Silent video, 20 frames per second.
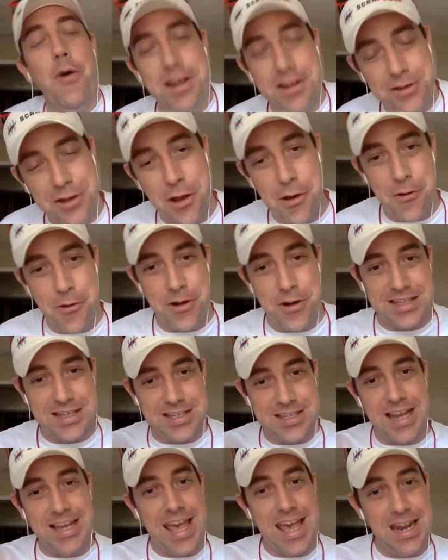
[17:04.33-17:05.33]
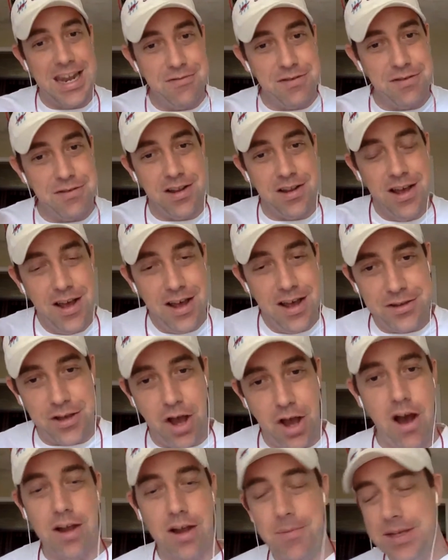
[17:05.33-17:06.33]
it too, and I can't even
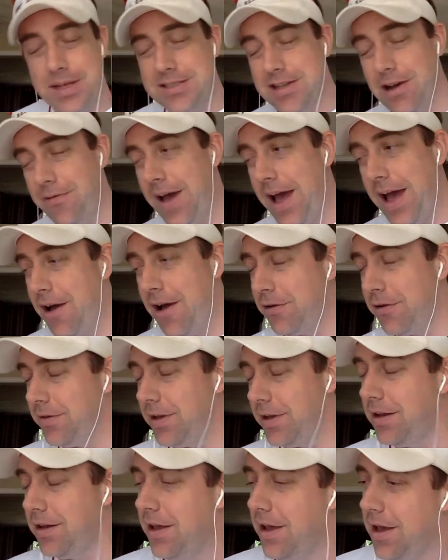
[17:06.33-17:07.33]
talk myself out of it.